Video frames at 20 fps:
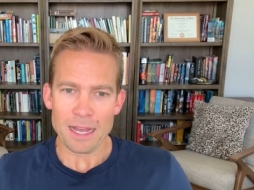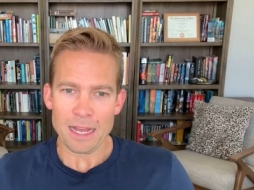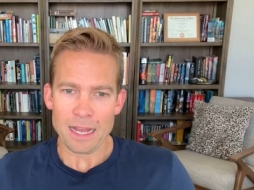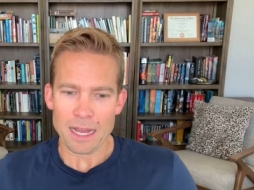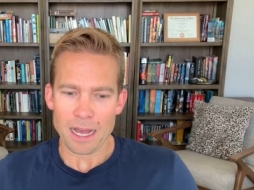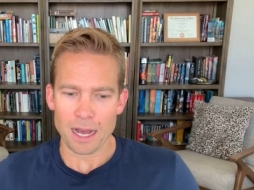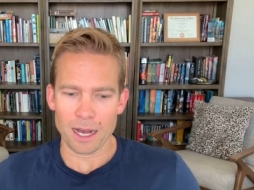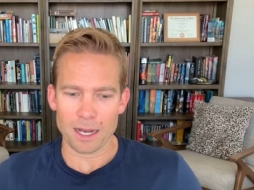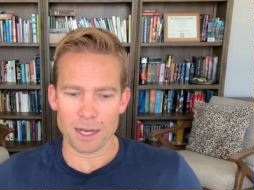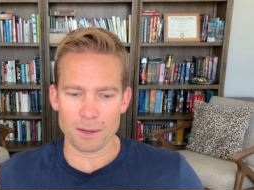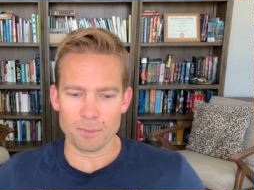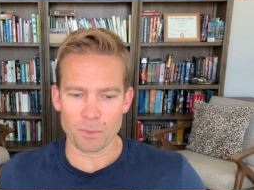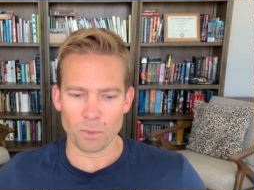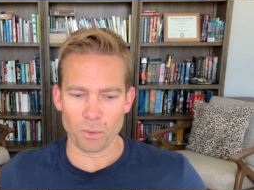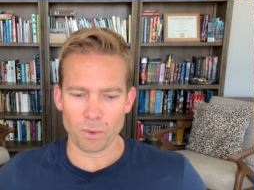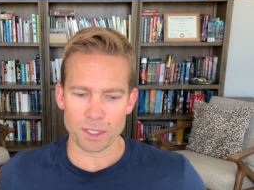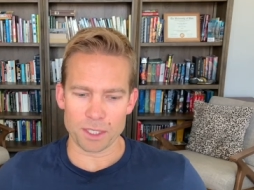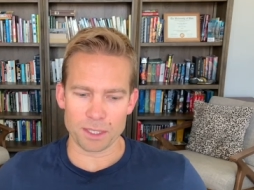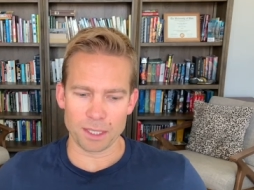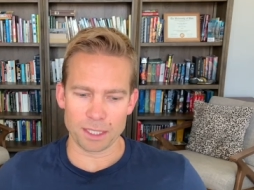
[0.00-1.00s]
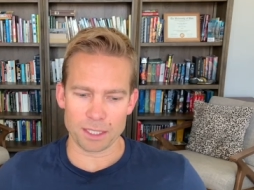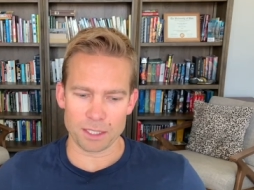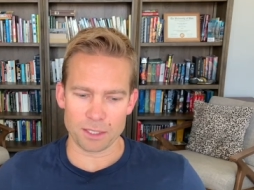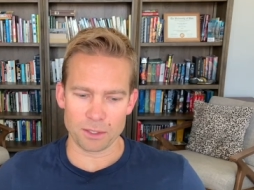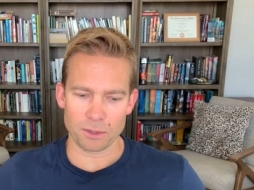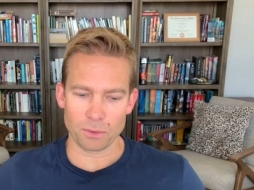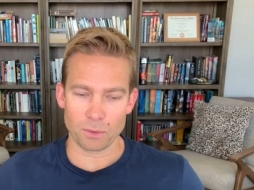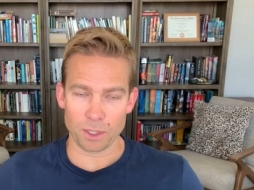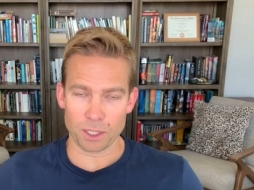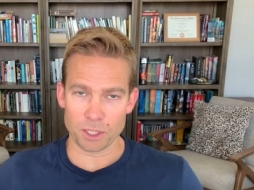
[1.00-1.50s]

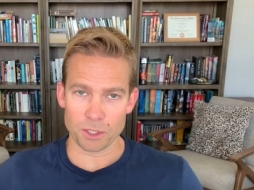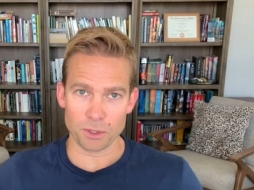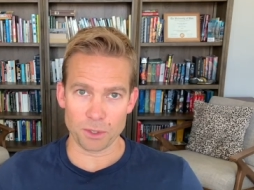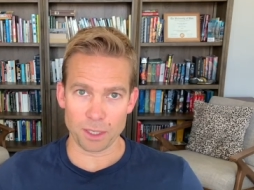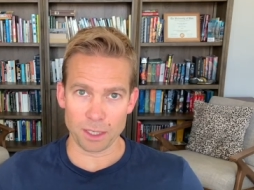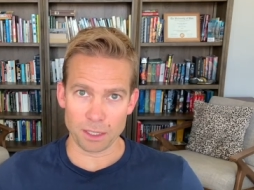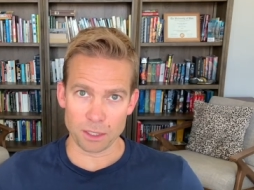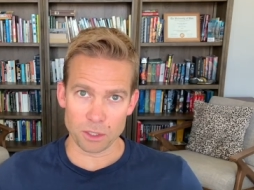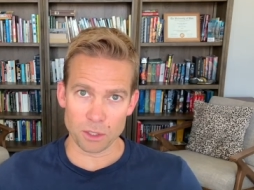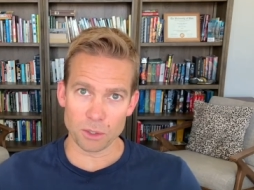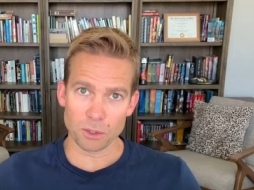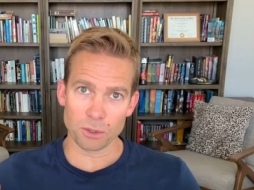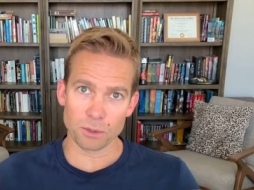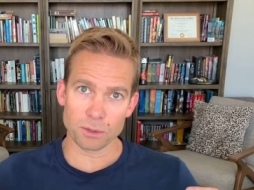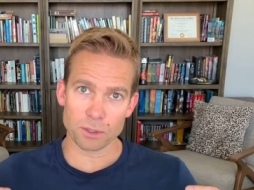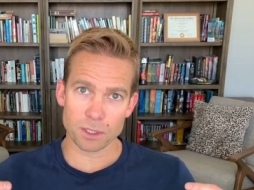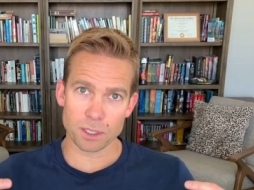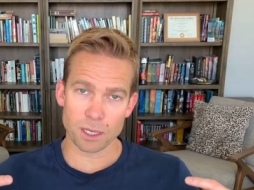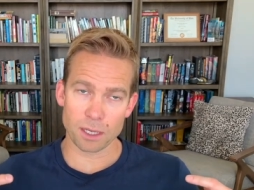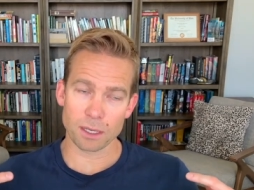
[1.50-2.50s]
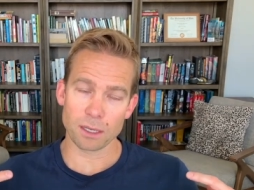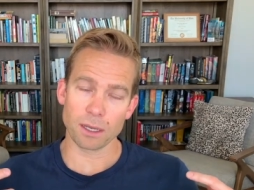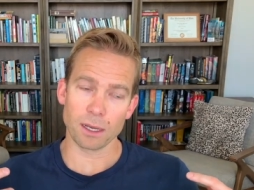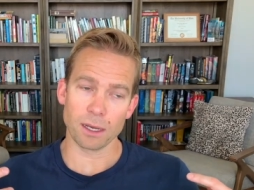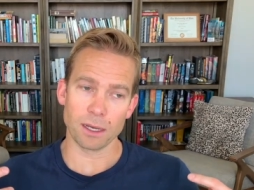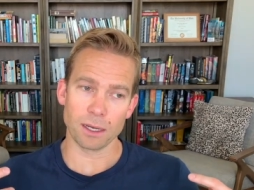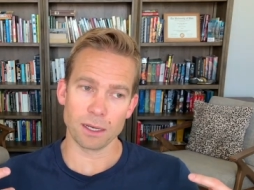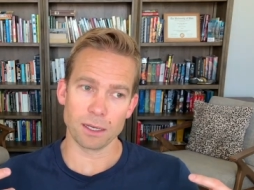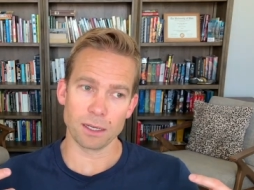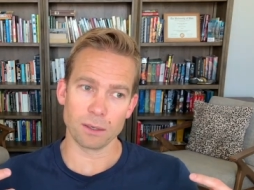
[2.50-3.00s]
which you can use
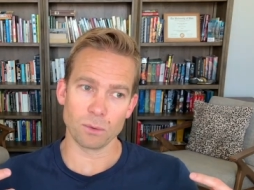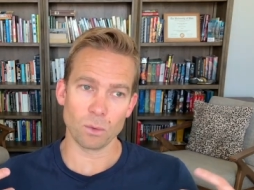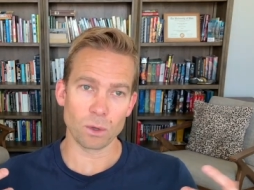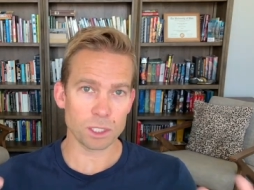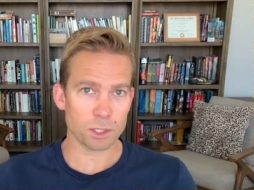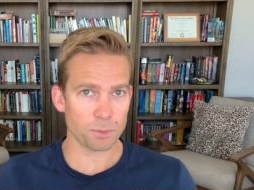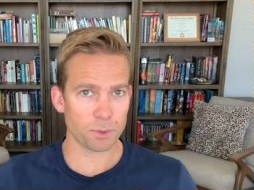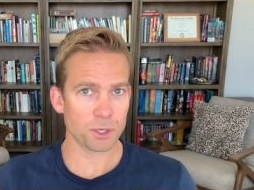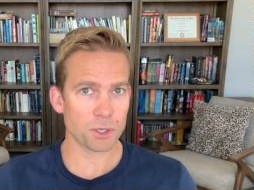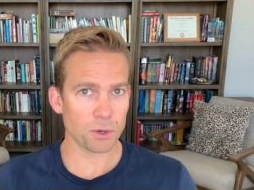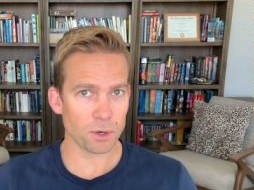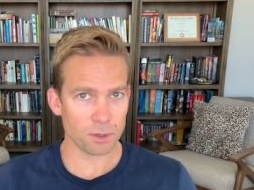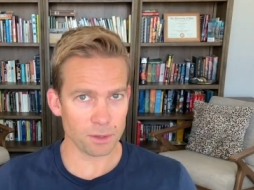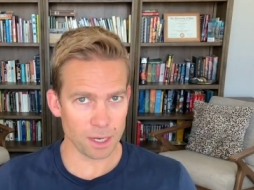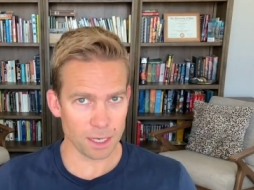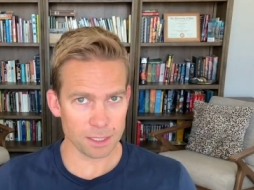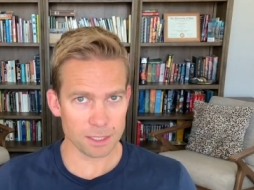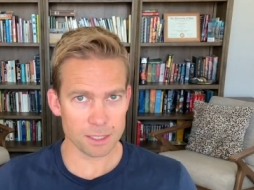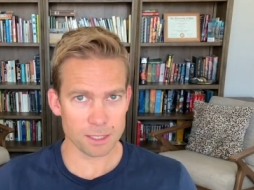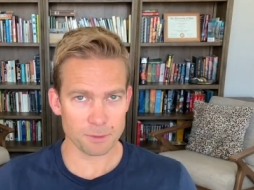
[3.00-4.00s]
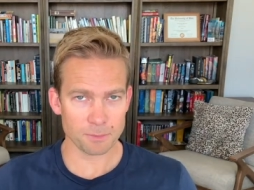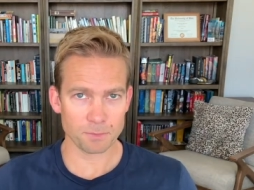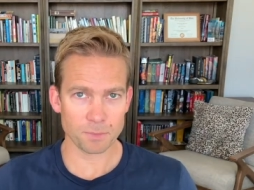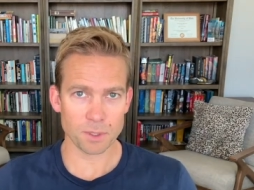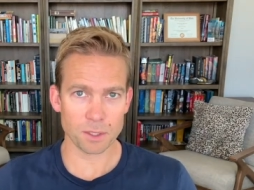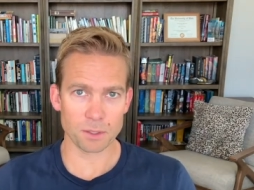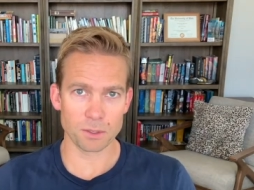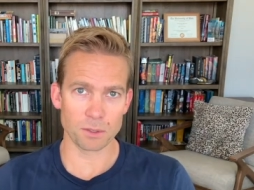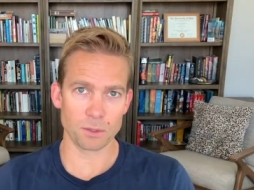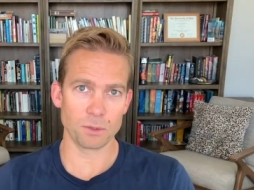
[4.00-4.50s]
once per short rest to
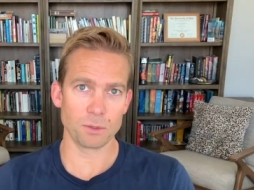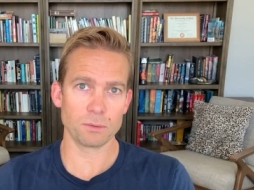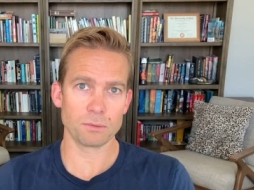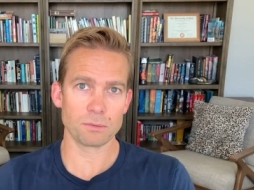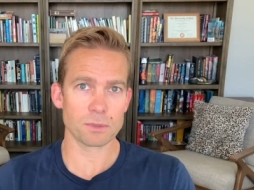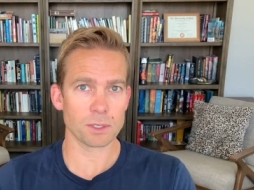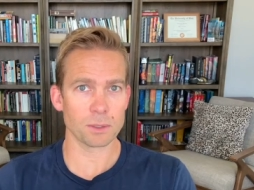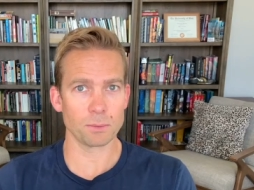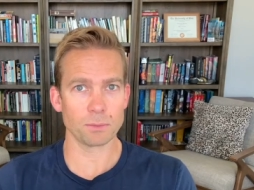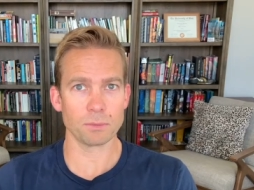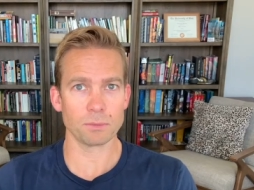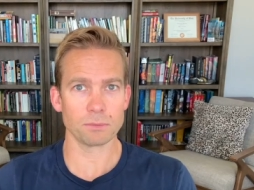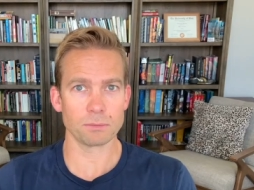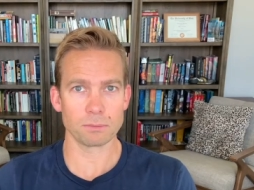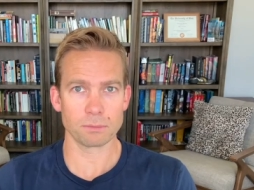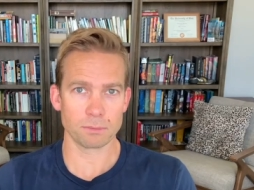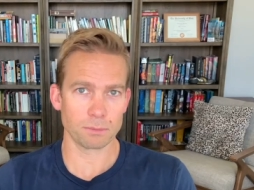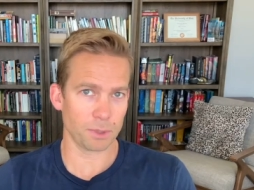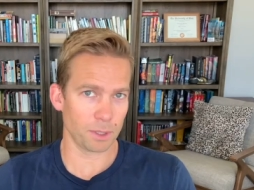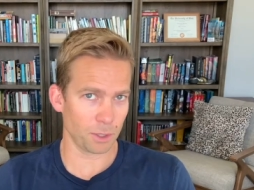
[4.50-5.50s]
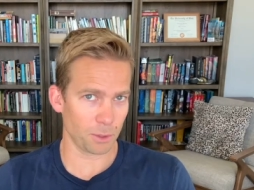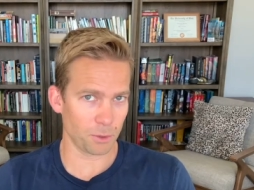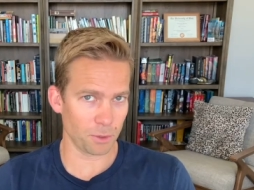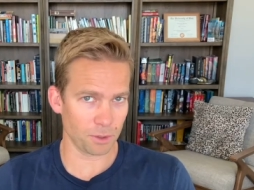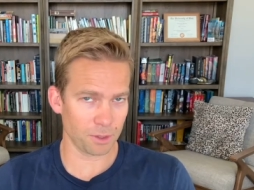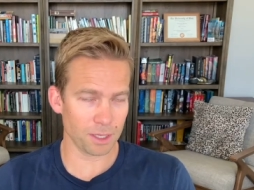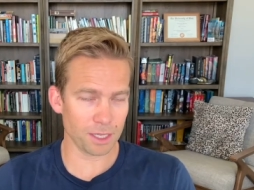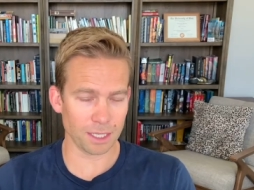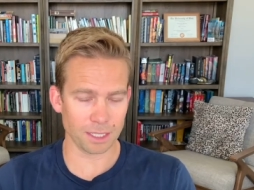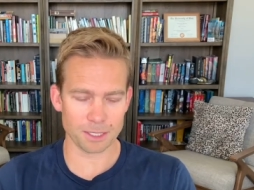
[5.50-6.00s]
do some pretty cool
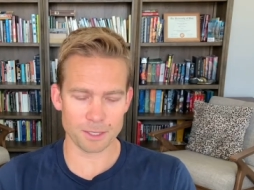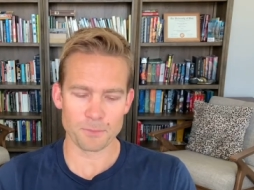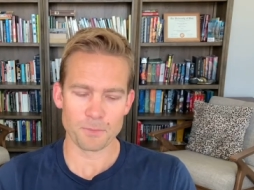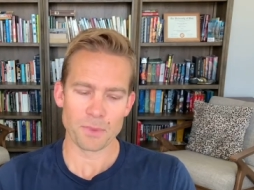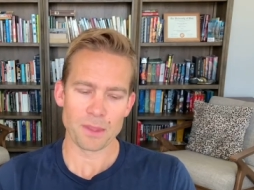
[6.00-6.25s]
things.